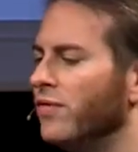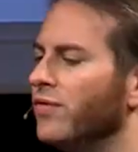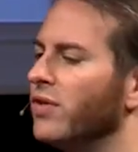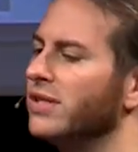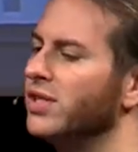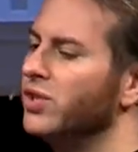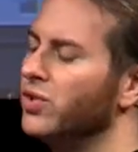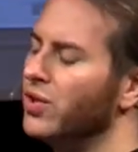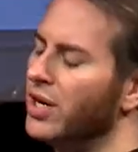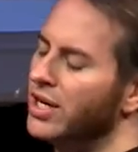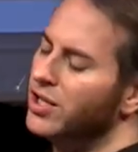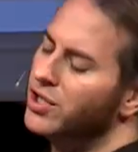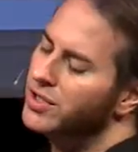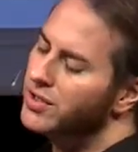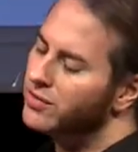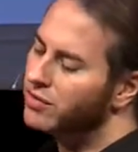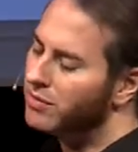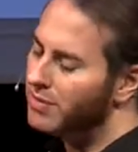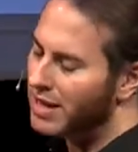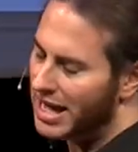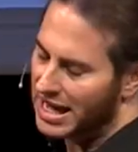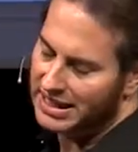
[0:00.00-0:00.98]
frustrations
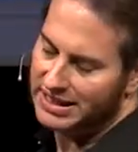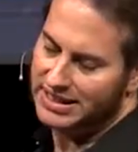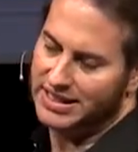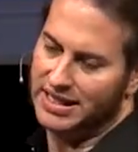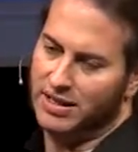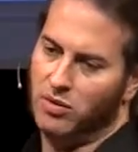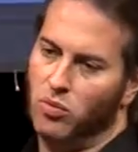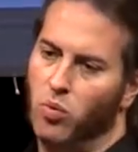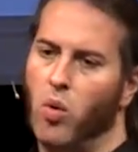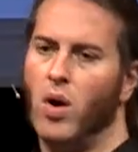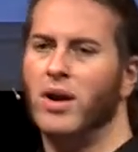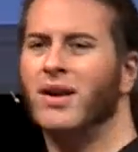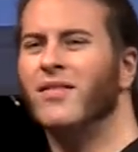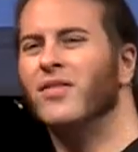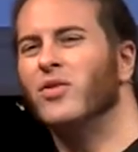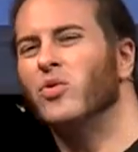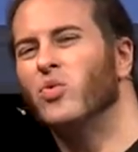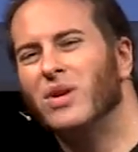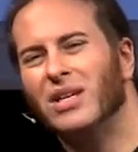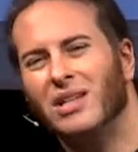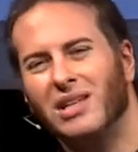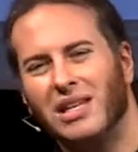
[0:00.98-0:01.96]
from editing. One of
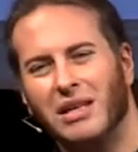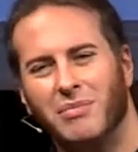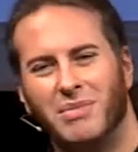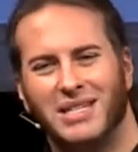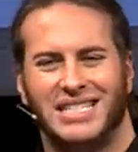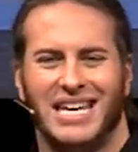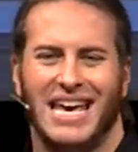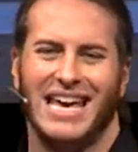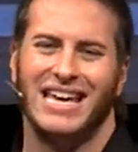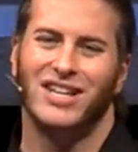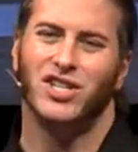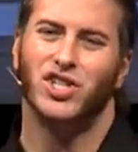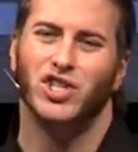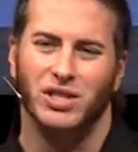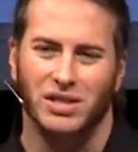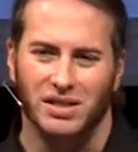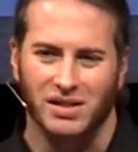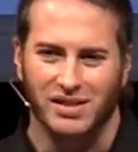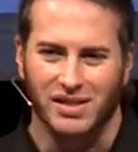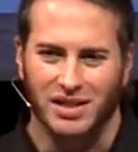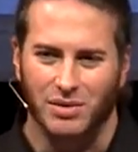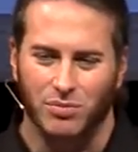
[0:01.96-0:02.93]
the real
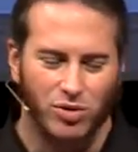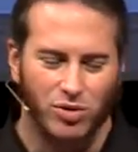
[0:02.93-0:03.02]
limitations in